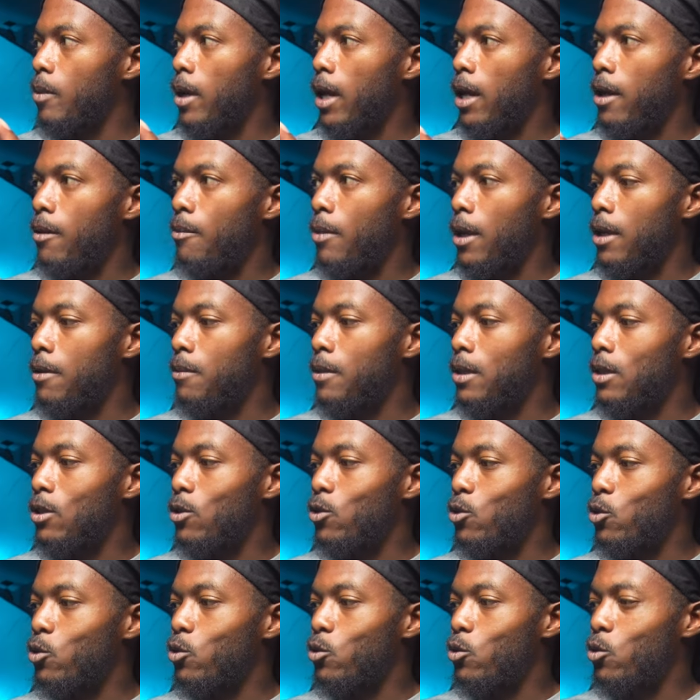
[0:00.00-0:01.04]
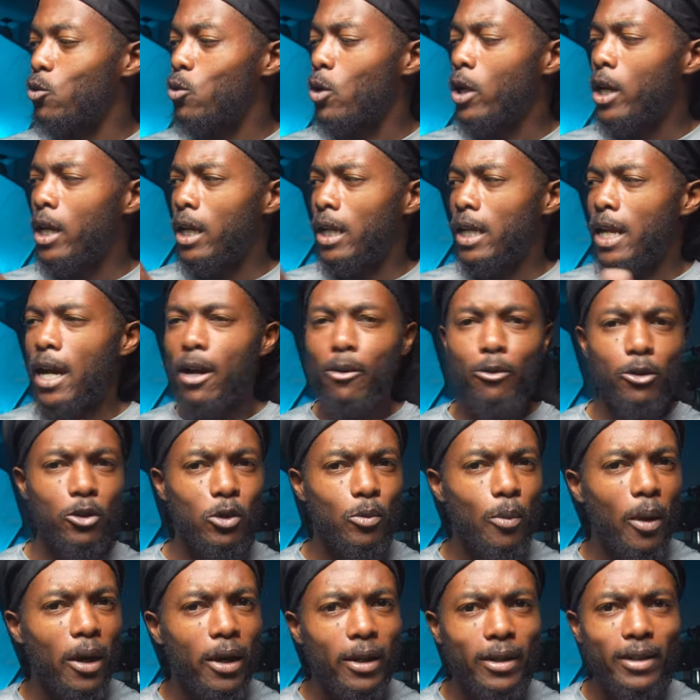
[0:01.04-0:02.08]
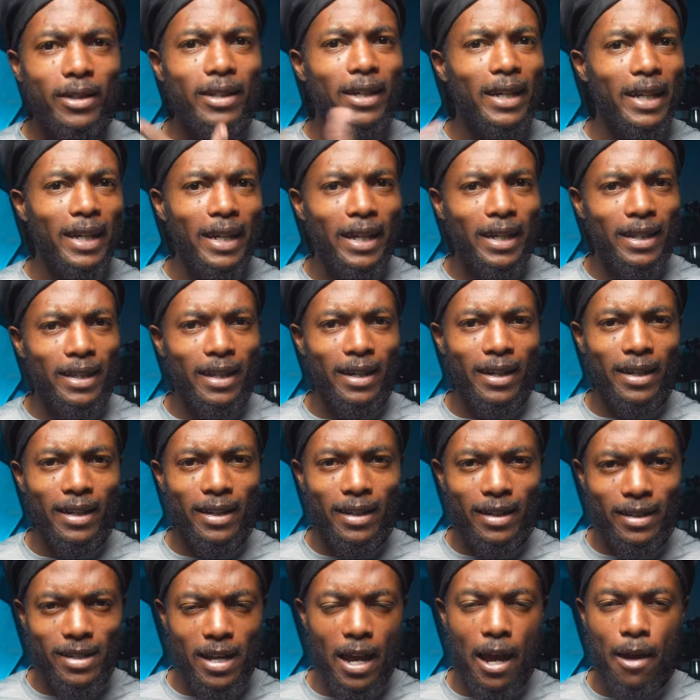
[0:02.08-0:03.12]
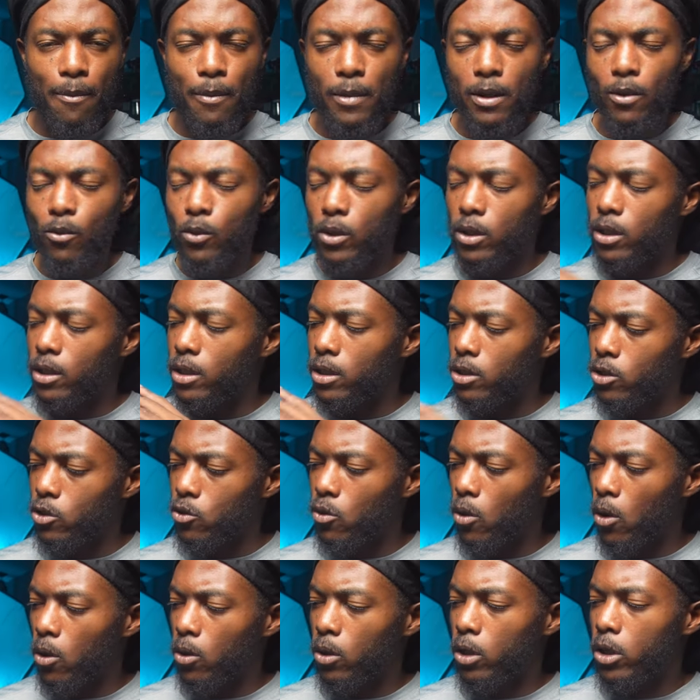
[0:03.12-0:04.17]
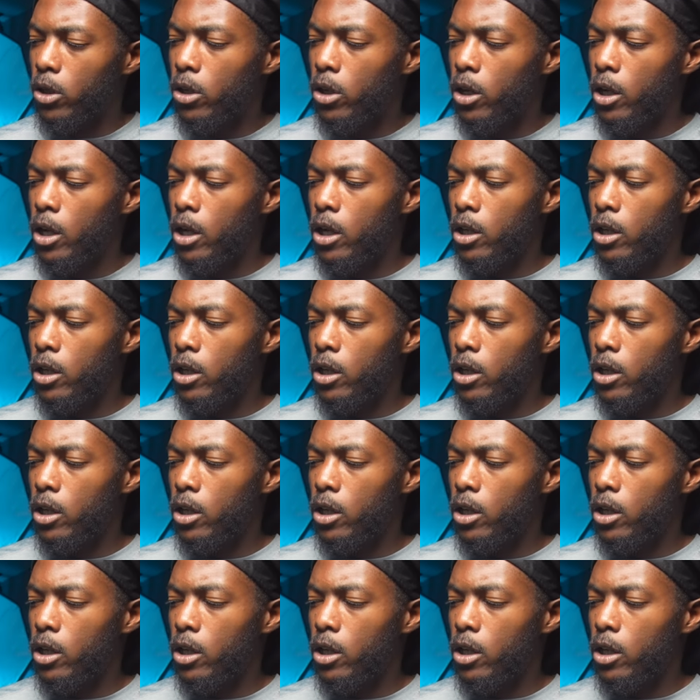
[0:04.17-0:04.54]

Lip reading: bad baby to not respond to anything that's happening with the controller,